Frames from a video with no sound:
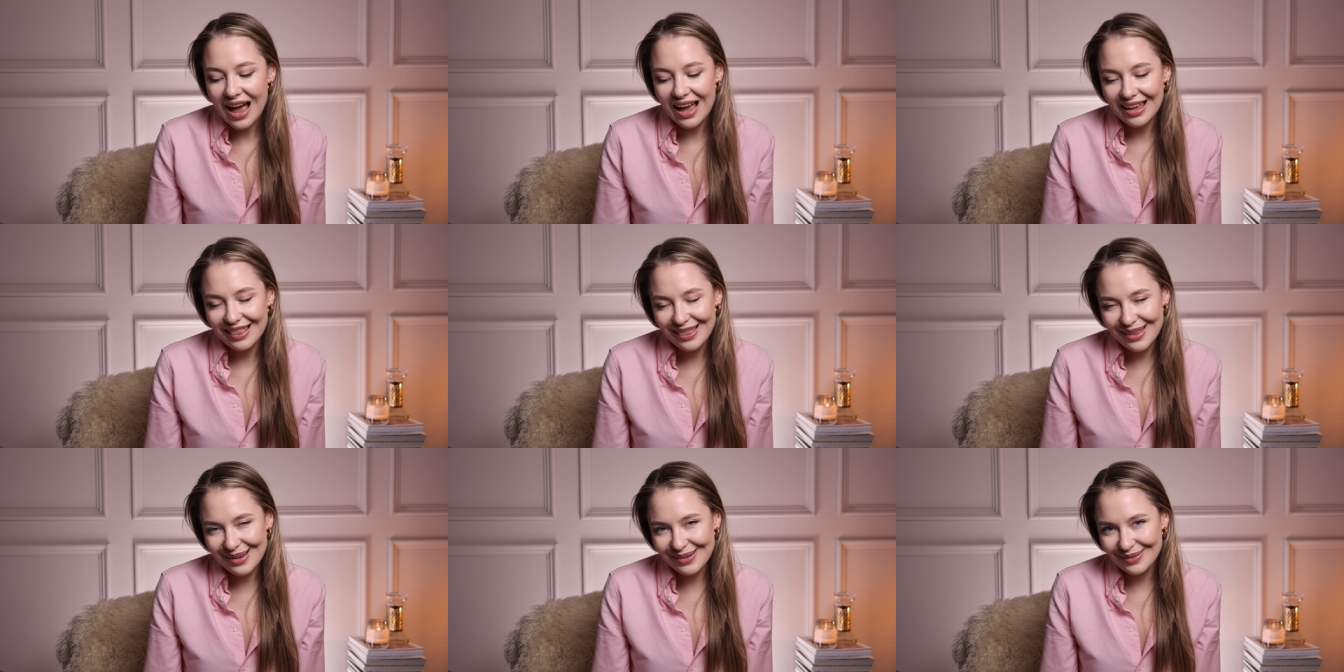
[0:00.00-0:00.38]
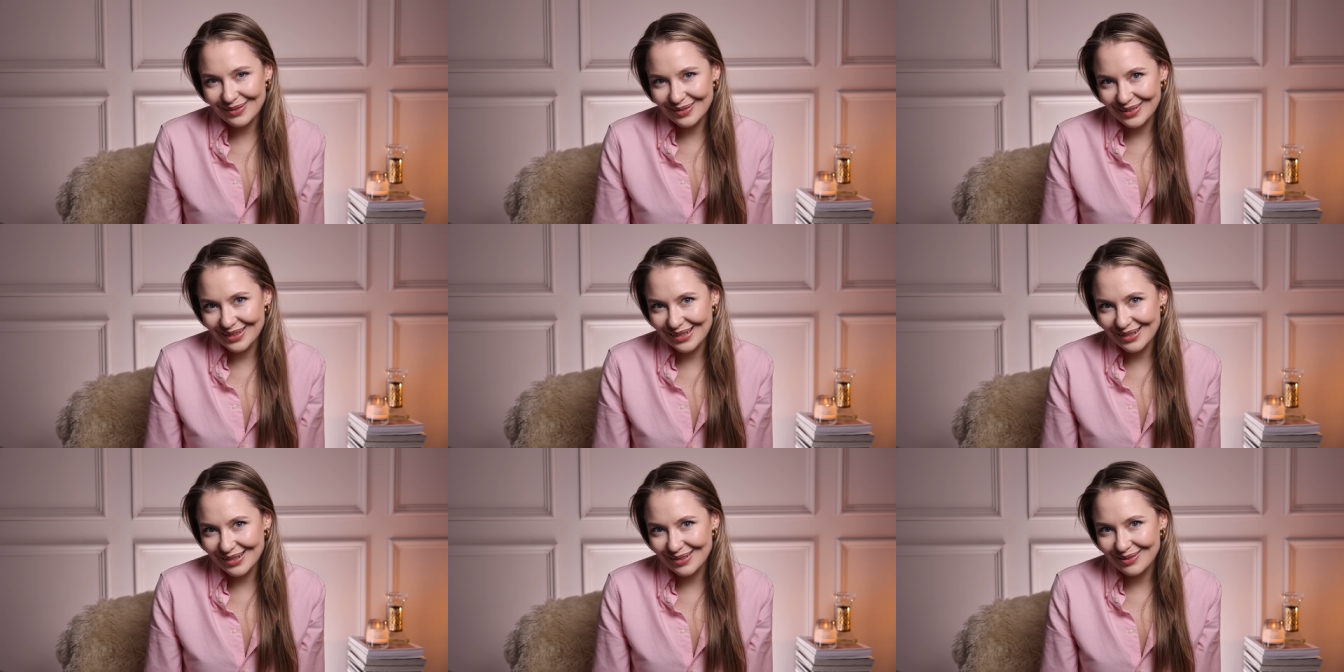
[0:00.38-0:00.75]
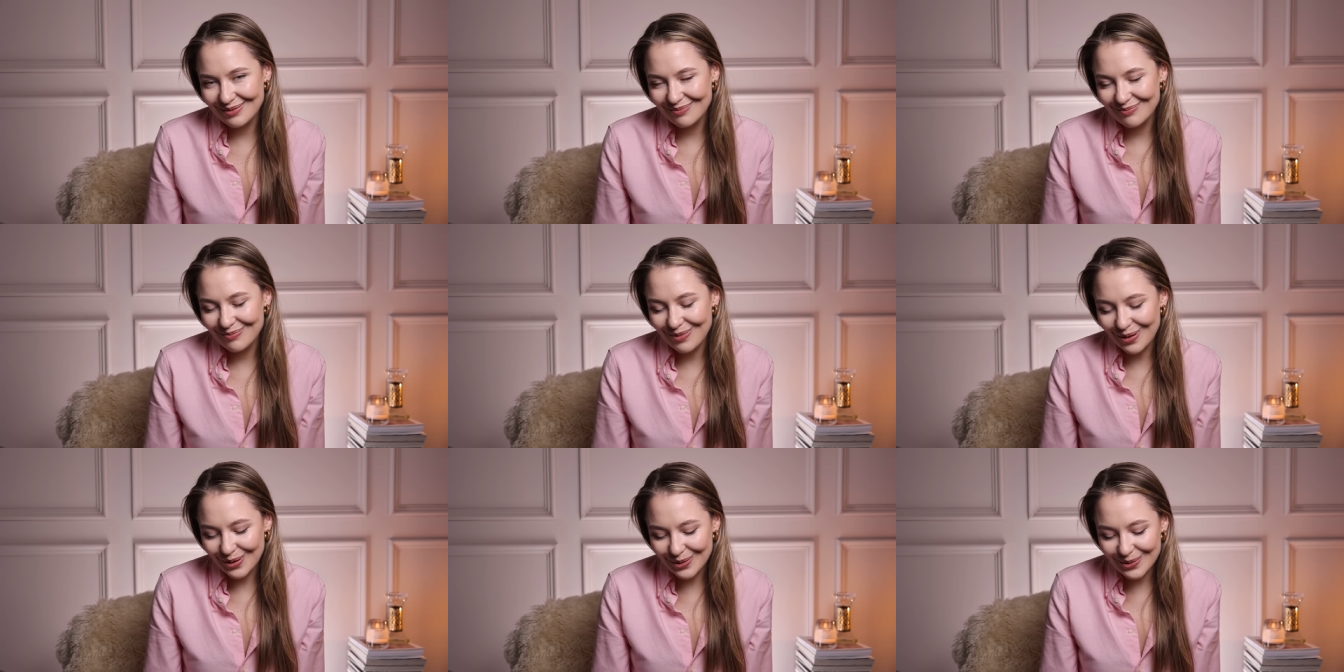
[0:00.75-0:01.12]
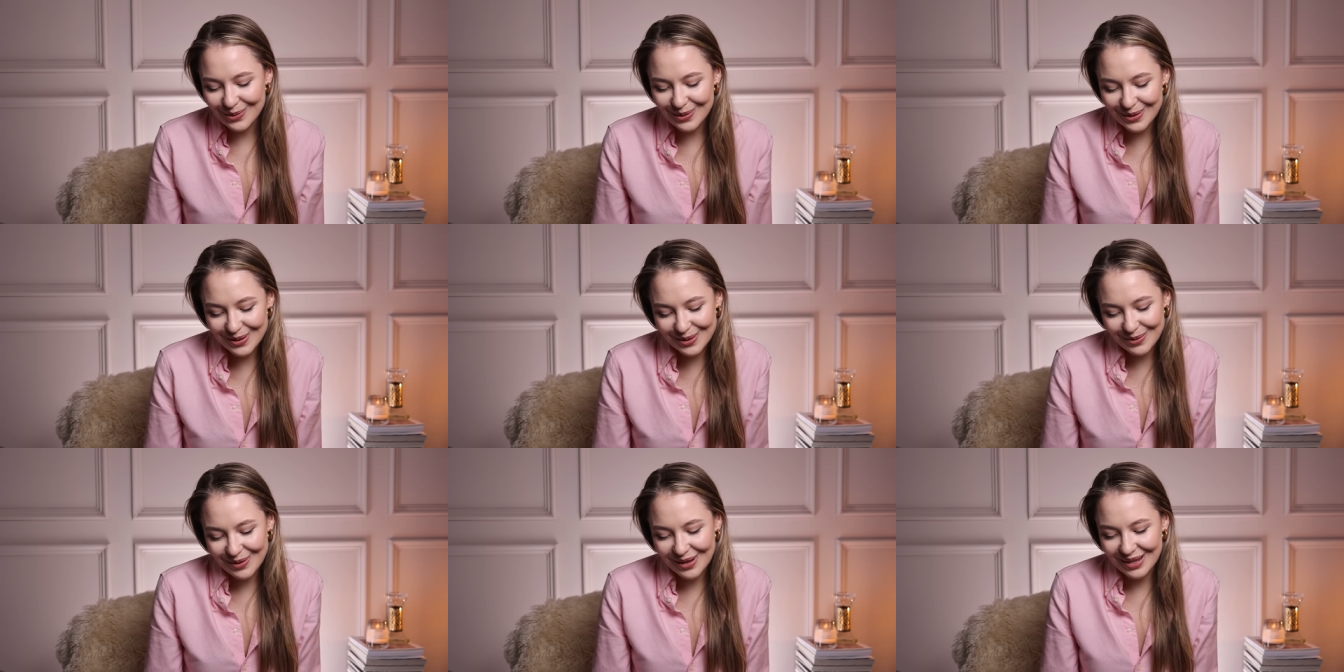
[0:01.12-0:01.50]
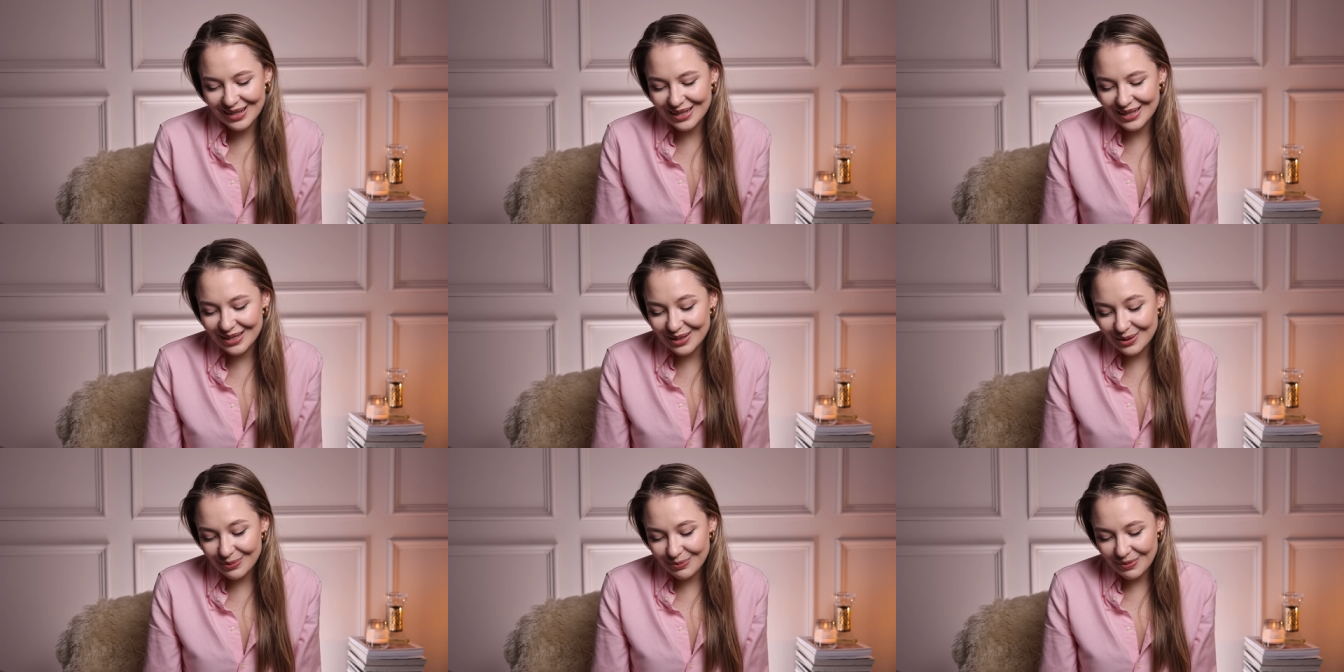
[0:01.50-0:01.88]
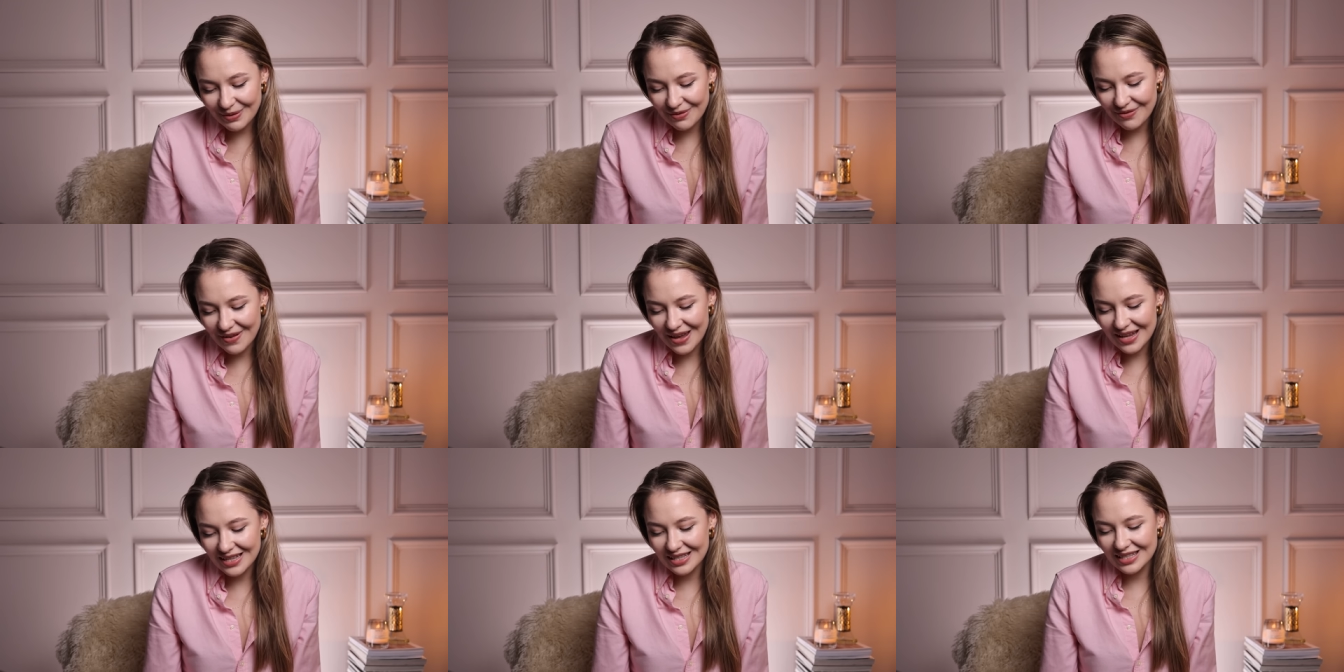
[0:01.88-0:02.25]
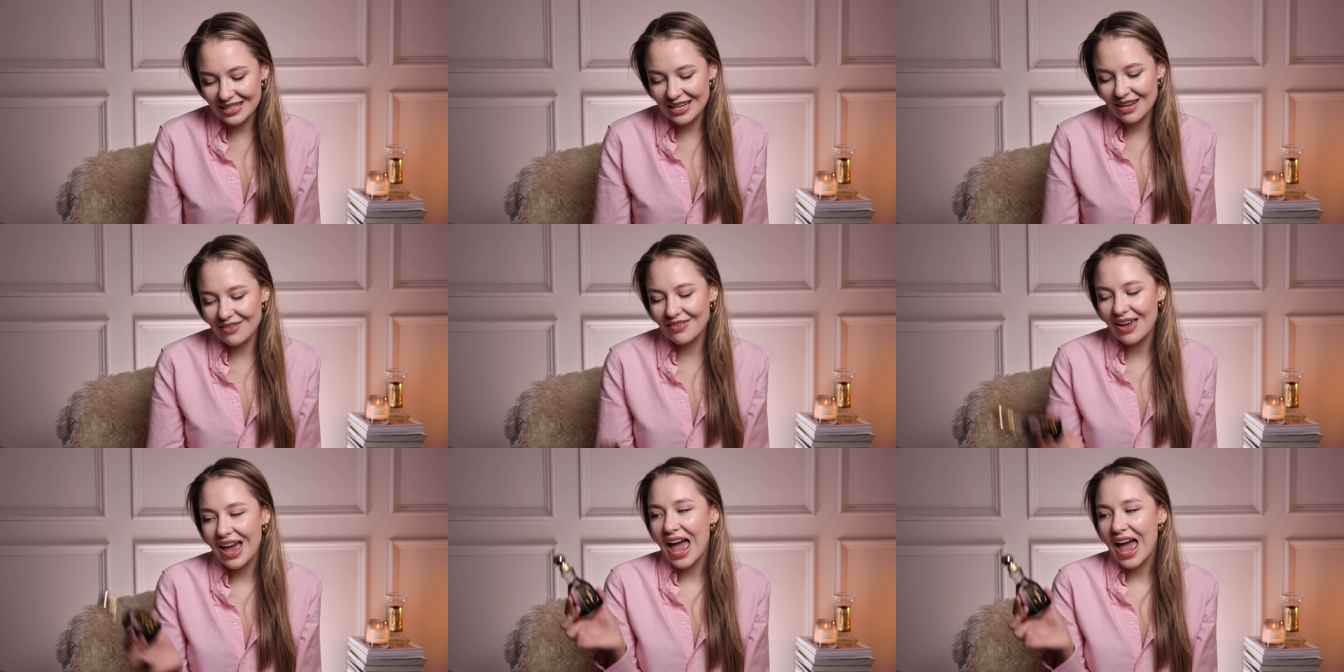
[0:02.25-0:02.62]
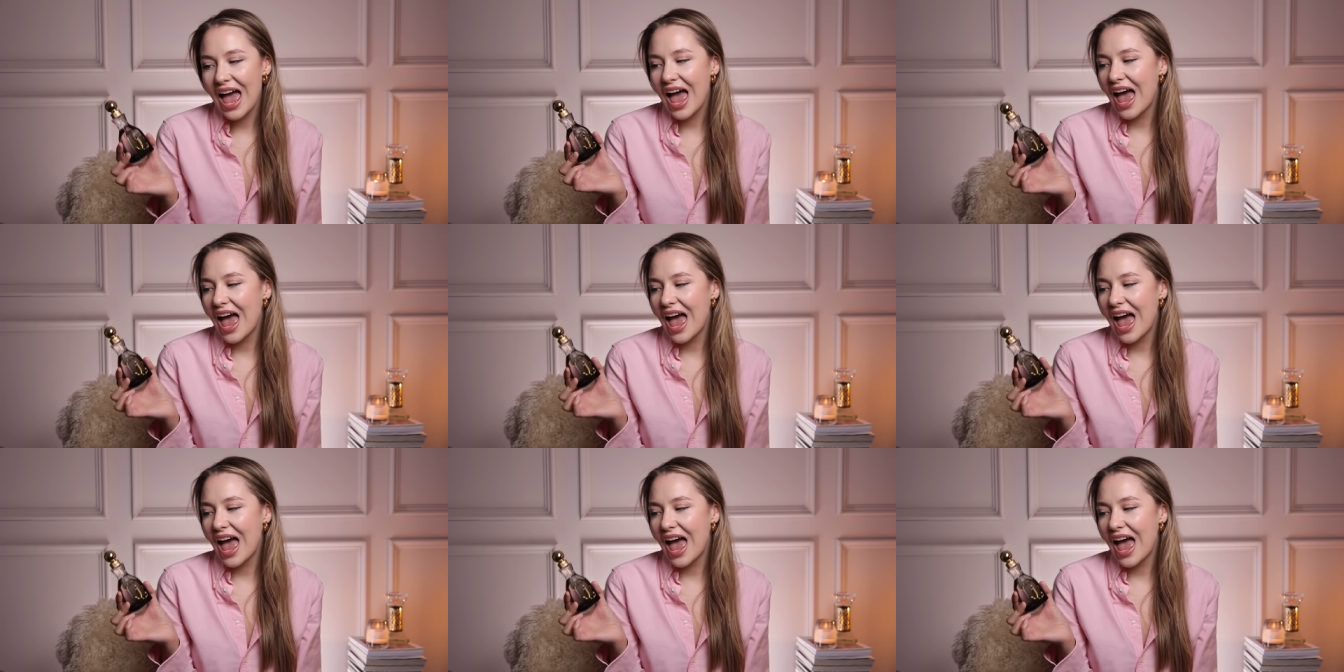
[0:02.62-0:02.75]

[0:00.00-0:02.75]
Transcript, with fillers: I love the bottle as well. It's super festive,